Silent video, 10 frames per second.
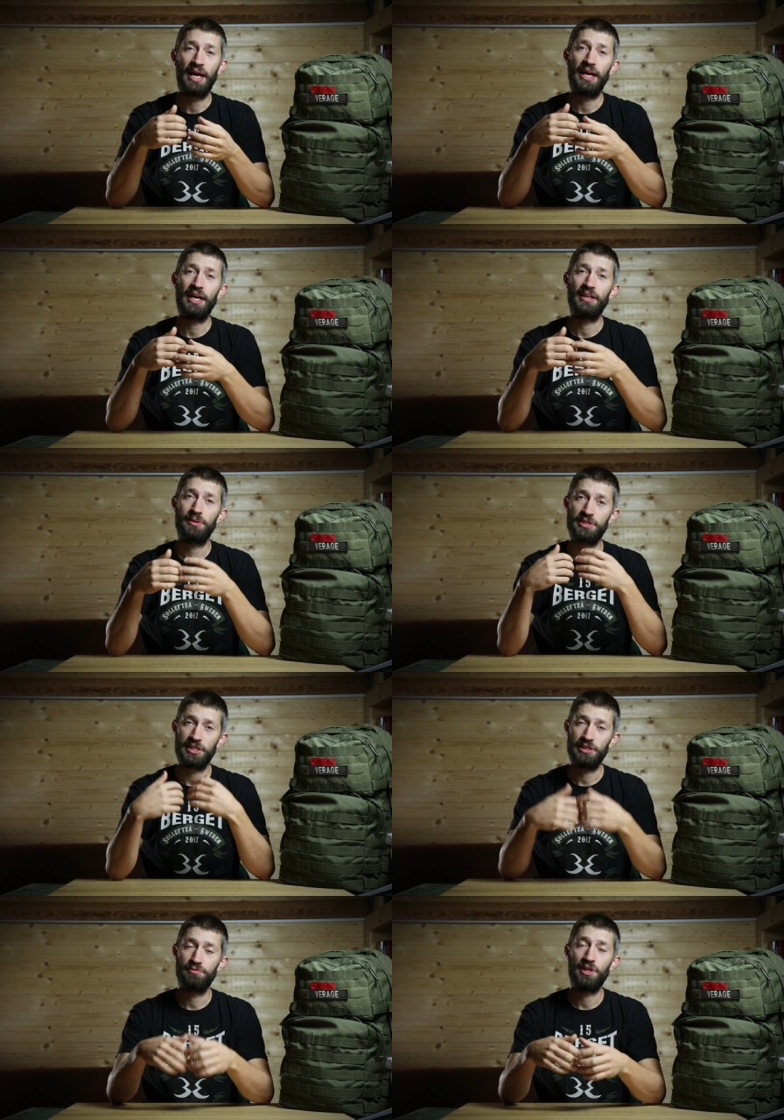and there is
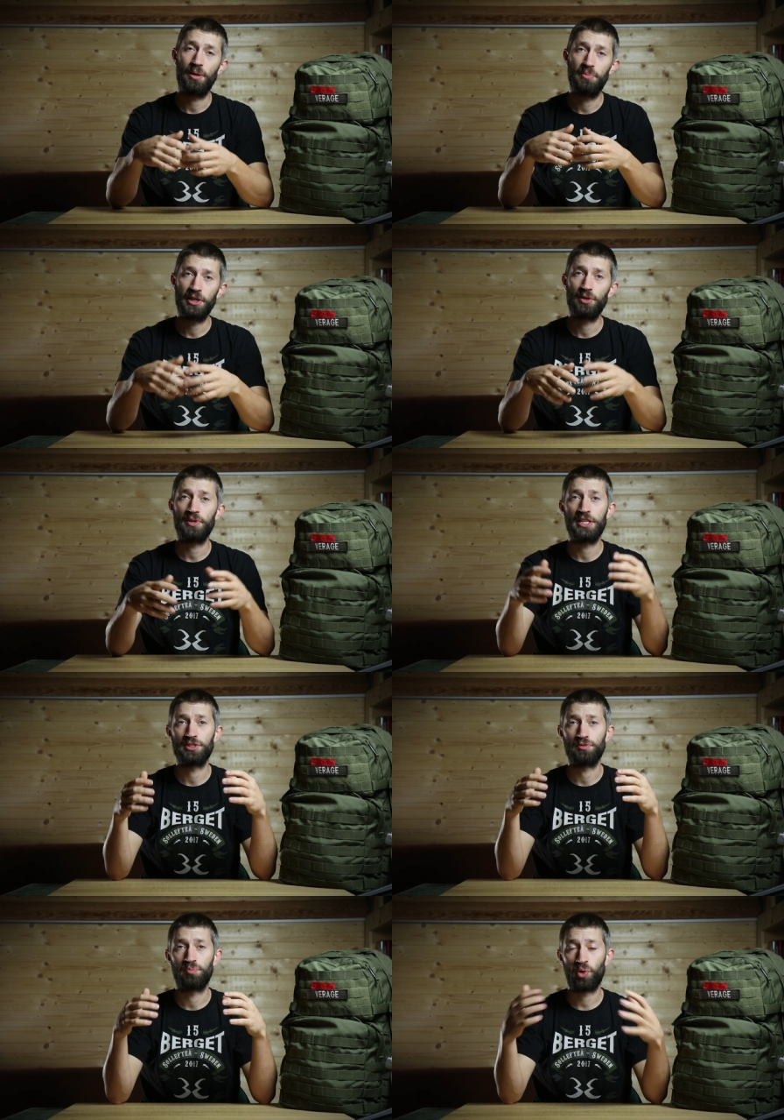even a bigger
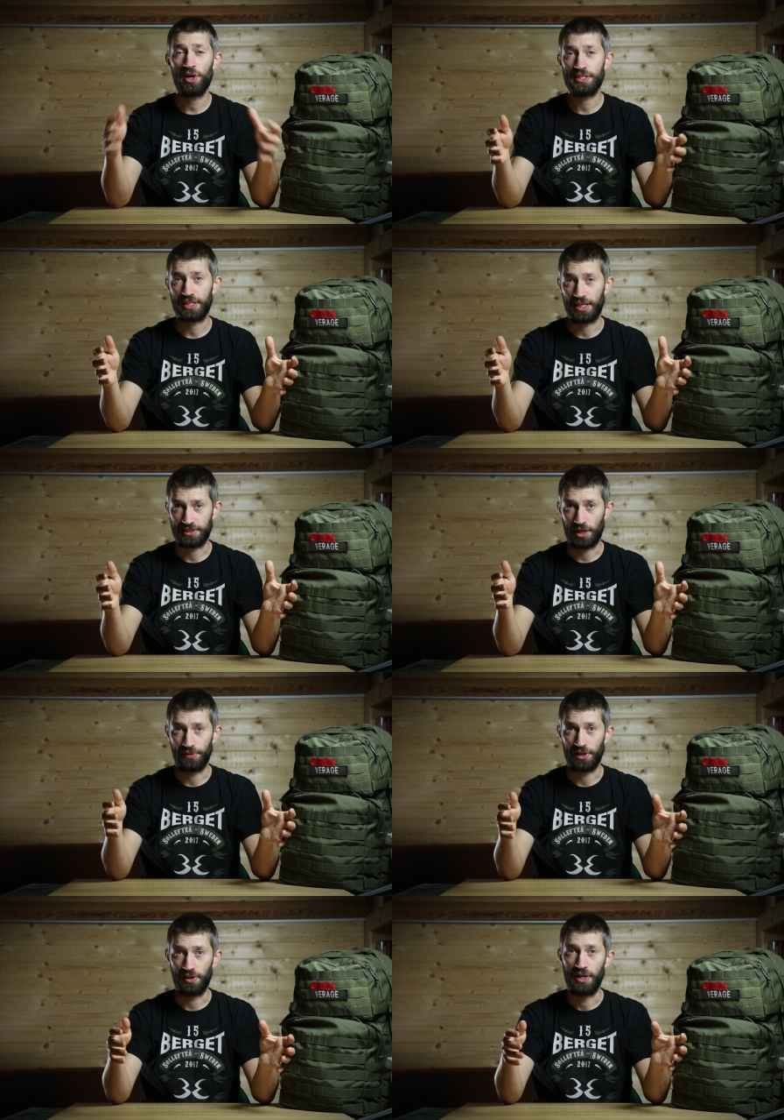range of price tags
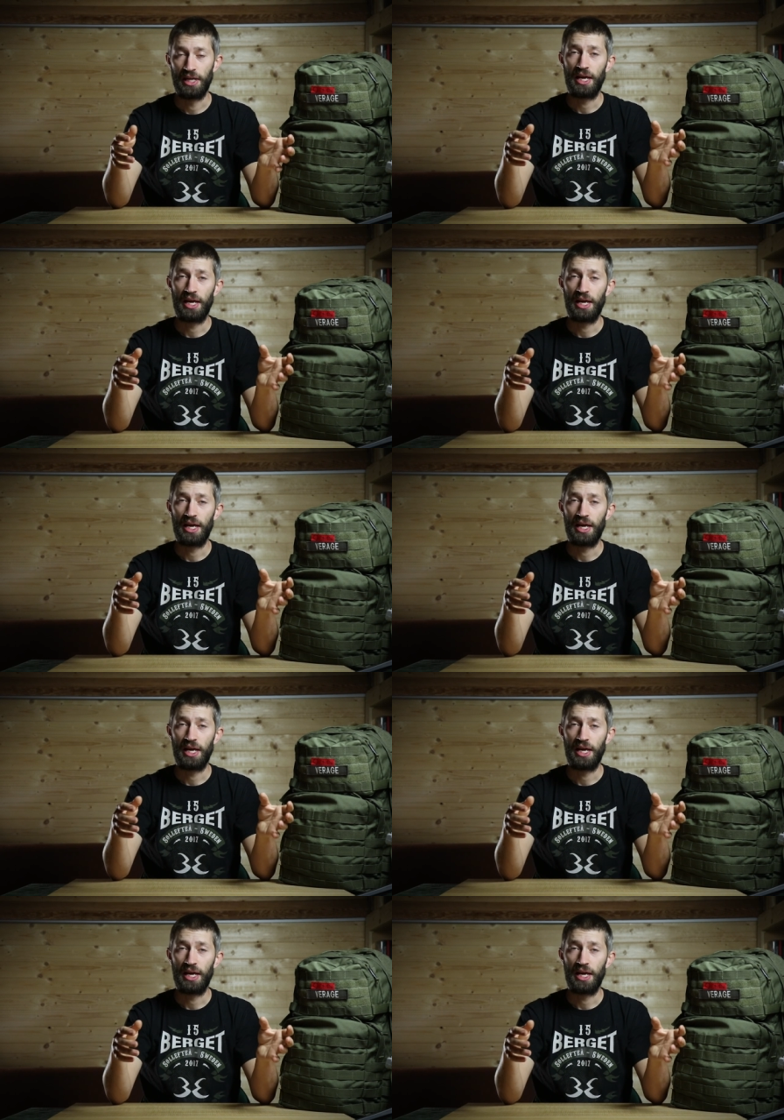out there